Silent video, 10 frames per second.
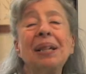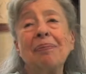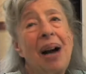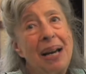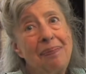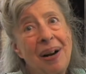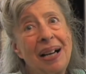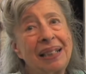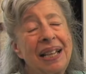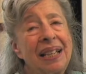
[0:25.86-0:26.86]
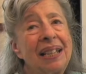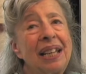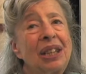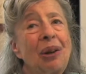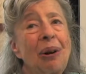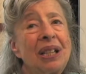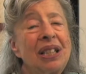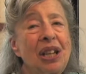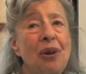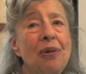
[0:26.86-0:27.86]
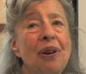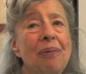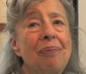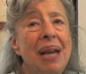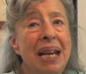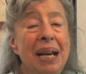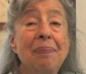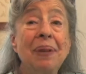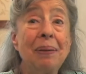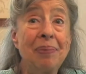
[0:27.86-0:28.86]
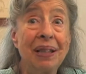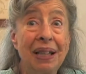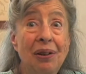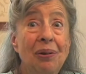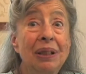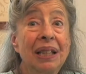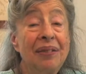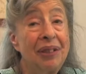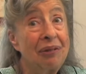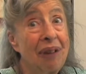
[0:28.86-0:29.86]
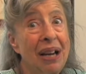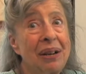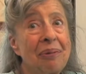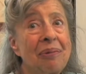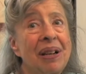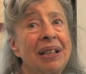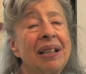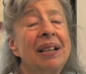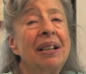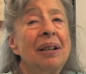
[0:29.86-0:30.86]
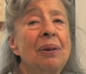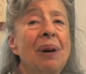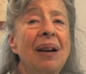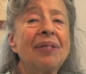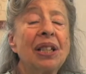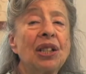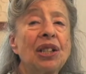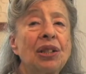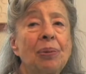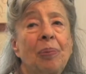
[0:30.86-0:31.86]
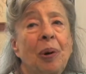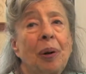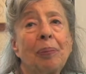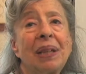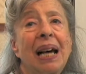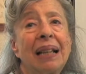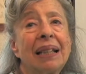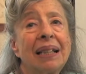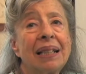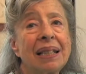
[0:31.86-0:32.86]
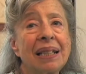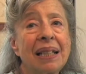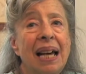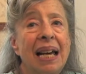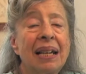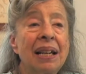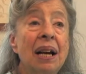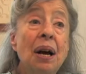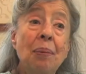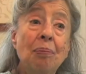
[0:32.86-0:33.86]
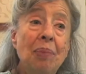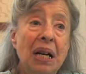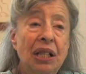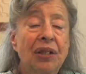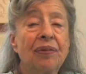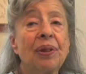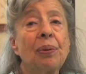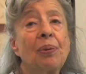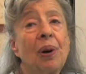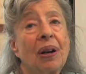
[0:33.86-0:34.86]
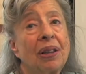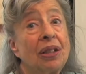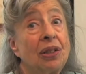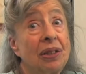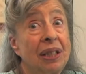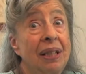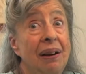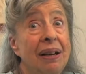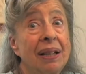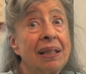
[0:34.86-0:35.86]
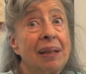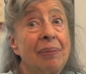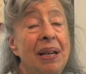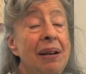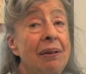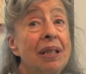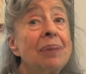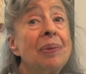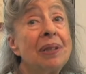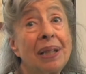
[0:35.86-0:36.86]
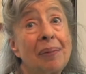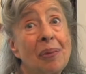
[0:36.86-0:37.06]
it mind-boggling that there are so many people who live at Riderwood who have such superb talents, and much of the work that you see on exhibit here is museum